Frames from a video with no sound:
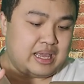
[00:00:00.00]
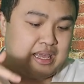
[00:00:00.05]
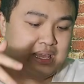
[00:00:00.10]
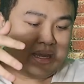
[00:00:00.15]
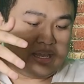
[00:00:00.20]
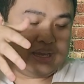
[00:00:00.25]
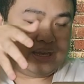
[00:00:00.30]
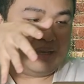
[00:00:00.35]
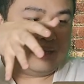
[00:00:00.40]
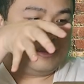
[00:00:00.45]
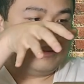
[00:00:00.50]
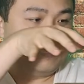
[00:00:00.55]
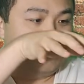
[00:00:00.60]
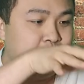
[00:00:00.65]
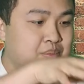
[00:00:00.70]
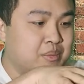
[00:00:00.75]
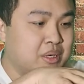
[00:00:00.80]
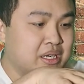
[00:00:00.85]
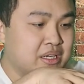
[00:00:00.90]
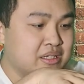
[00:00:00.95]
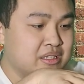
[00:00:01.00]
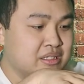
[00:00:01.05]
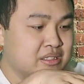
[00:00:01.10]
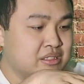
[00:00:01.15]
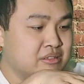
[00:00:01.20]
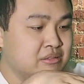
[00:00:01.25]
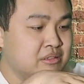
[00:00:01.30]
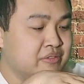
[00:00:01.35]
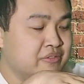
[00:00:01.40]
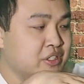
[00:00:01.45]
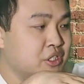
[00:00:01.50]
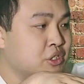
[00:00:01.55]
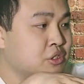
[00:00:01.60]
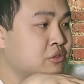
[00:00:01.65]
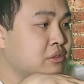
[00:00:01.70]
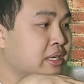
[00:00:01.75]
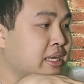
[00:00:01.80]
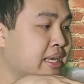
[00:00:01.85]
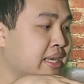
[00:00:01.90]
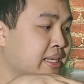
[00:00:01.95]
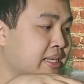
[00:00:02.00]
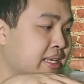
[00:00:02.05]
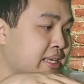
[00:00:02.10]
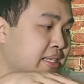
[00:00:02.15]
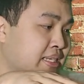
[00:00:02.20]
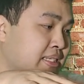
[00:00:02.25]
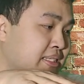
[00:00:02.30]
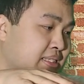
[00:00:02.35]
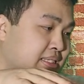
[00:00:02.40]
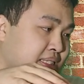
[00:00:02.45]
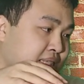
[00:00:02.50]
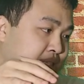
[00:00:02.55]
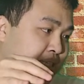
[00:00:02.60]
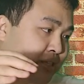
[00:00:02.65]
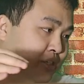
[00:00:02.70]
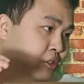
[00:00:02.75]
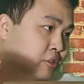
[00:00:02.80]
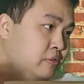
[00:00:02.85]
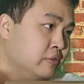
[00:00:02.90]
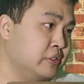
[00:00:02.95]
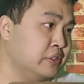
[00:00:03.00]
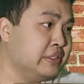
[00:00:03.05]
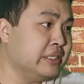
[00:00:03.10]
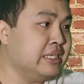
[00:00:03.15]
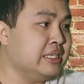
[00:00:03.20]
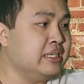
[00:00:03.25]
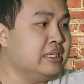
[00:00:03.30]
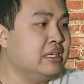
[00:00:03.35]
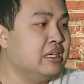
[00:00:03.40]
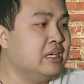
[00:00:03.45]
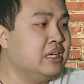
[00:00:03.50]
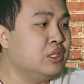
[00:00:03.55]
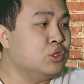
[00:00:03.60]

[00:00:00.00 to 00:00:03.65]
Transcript: a monitor to review, and it is the Kurui